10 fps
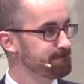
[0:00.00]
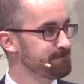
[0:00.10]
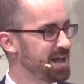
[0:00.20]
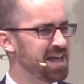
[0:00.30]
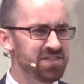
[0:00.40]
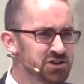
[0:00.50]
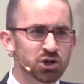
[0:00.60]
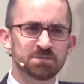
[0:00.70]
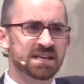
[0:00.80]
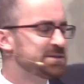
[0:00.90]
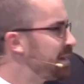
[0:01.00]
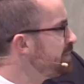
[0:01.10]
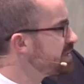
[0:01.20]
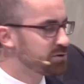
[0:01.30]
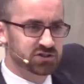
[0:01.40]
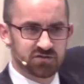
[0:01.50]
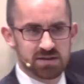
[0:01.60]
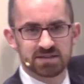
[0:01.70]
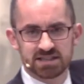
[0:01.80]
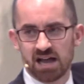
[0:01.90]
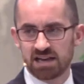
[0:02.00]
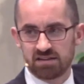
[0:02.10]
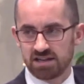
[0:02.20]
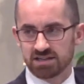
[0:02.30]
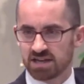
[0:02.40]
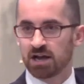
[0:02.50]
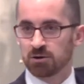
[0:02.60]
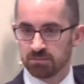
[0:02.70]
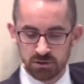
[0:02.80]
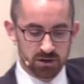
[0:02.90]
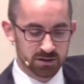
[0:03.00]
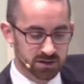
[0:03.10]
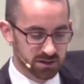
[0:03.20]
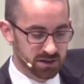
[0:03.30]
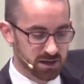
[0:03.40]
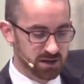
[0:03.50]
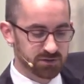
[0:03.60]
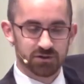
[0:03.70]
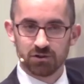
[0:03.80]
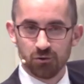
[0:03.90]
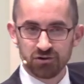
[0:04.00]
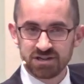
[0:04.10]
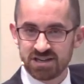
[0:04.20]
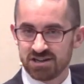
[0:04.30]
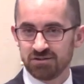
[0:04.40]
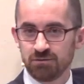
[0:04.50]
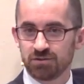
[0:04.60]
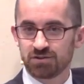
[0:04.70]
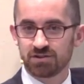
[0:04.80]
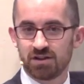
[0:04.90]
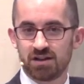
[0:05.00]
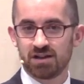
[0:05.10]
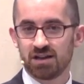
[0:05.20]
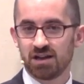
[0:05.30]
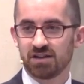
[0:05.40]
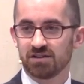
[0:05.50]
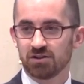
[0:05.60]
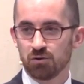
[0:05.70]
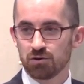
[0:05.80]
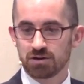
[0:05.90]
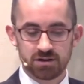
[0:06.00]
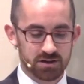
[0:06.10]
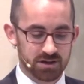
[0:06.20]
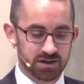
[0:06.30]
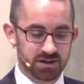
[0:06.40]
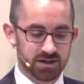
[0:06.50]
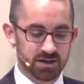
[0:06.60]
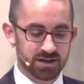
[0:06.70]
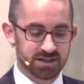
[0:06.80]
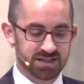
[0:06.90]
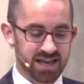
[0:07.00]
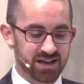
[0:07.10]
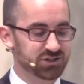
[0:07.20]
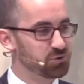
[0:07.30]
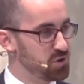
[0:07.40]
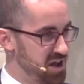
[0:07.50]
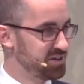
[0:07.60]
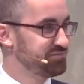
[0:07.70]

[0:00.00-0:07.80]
And then Job says maybe the most famous line in the entire book, "The Lord gives and the Lord takes away."